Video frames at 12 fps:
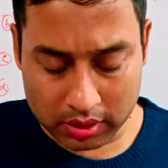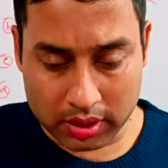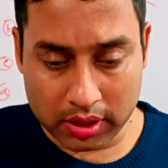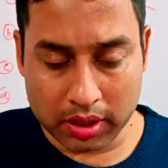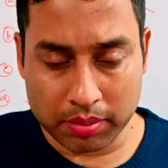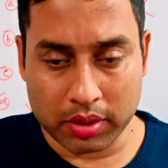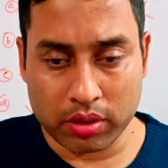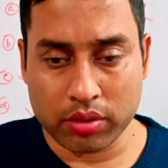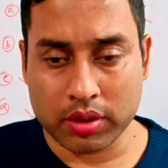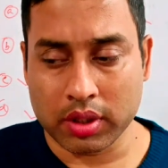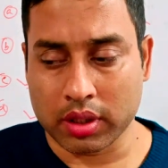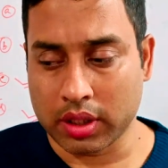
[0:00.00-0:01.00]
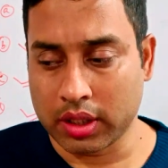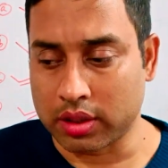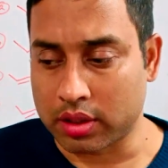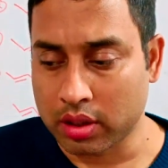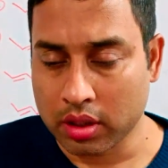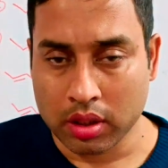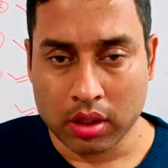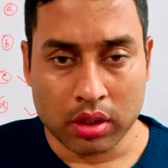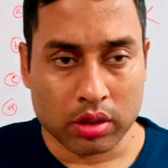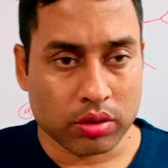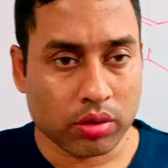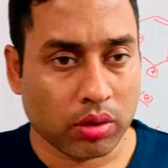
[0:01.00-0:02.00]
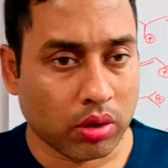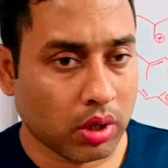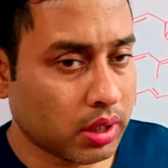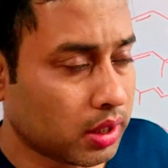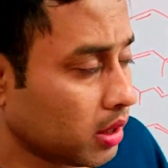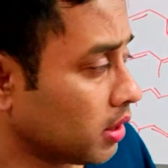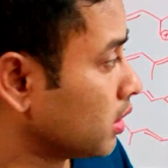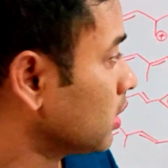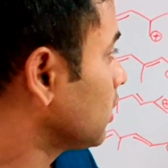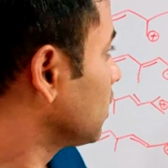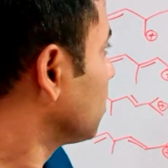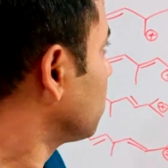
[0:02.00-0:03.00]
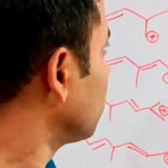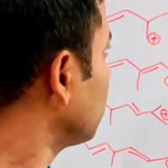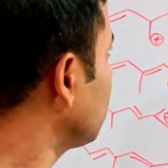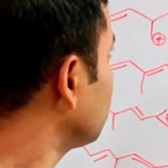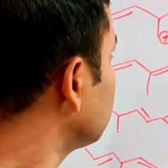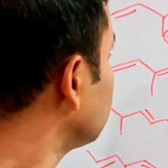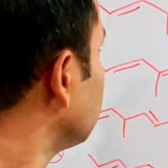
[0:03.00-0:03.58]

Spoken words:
see the video till the end. So already written in the board,